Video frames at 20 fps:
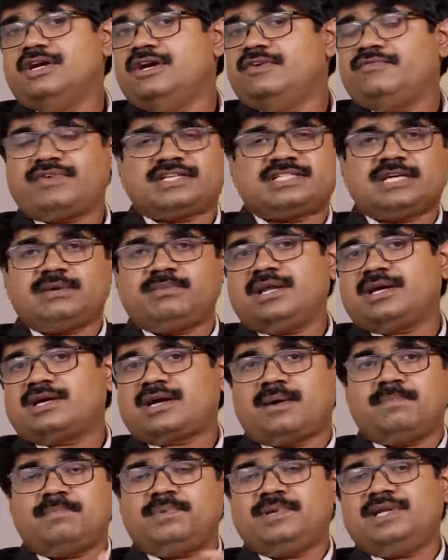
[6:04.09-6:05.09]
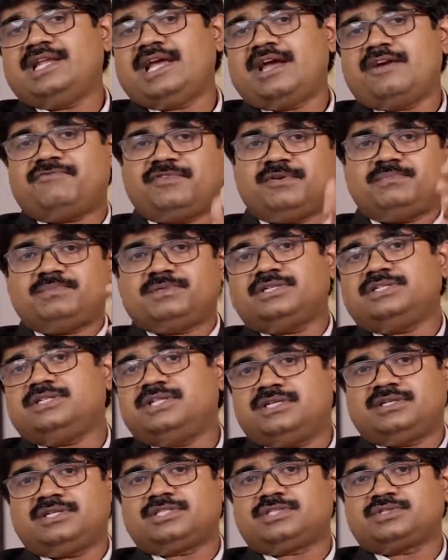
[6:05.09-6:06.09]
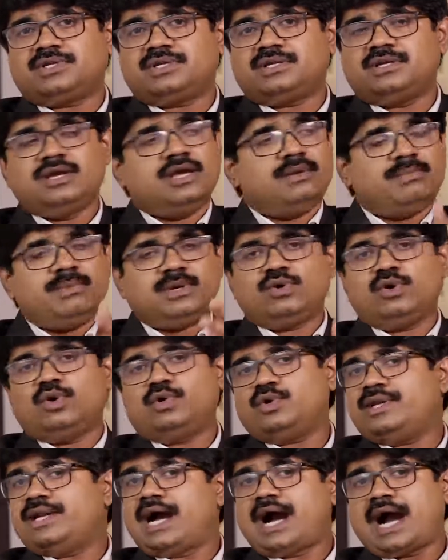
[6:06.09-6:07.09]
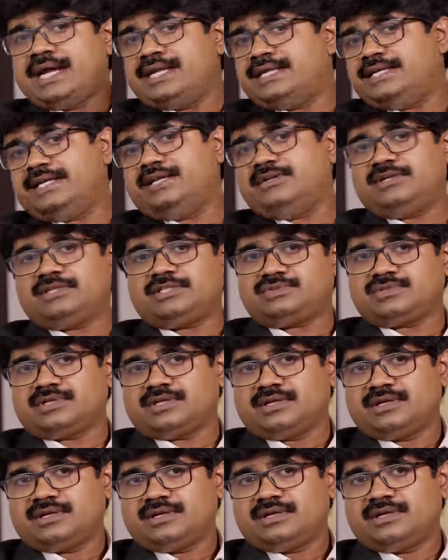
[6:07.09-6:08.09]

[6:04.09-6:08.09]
For example, a company in FMCG industry may go to an IT industry,